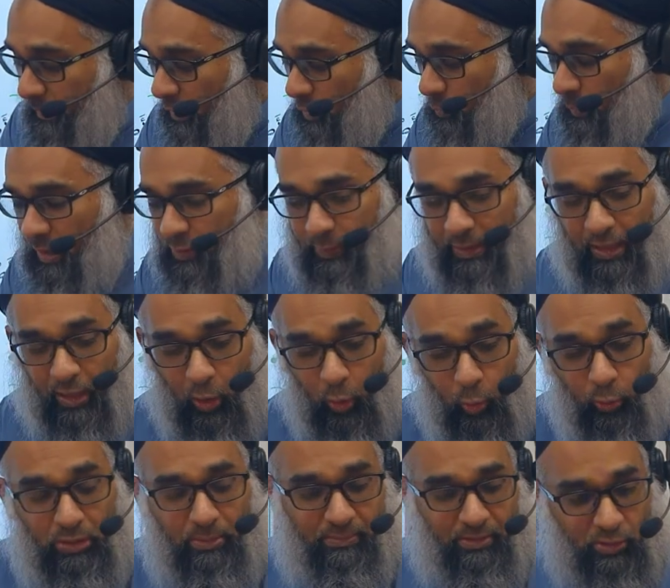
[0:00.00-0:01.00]
make dua to
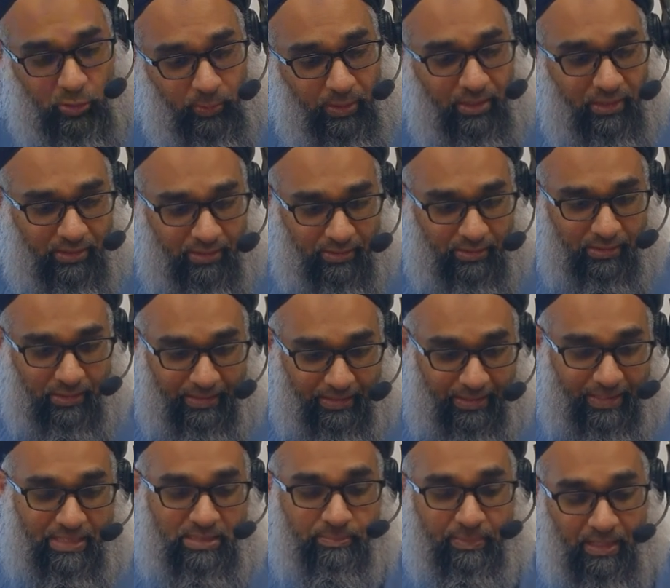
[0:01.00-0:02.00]
include them in the dua.
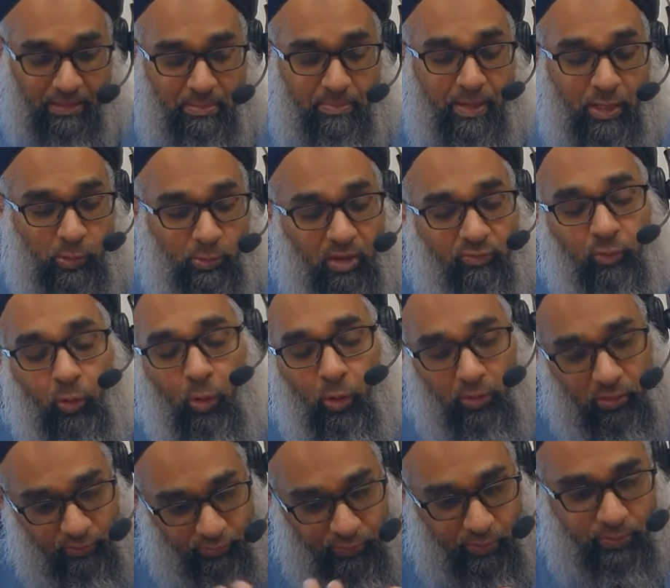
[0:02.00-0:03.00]
Now let's make, let me make dua for
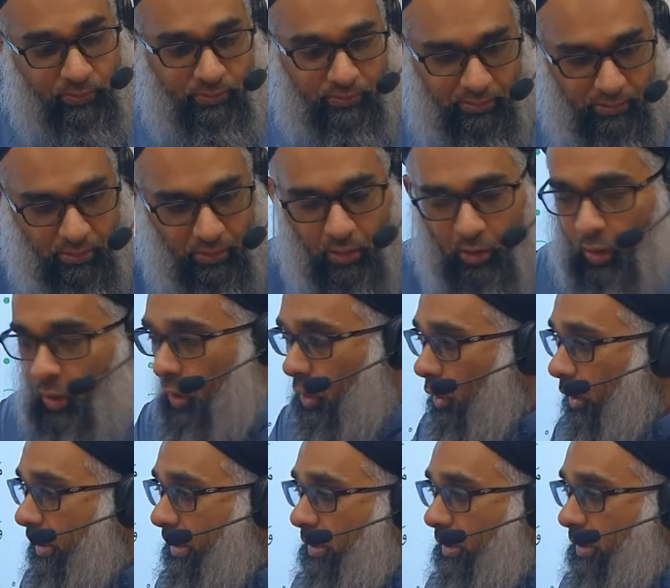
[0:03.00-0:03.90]
all of you. Or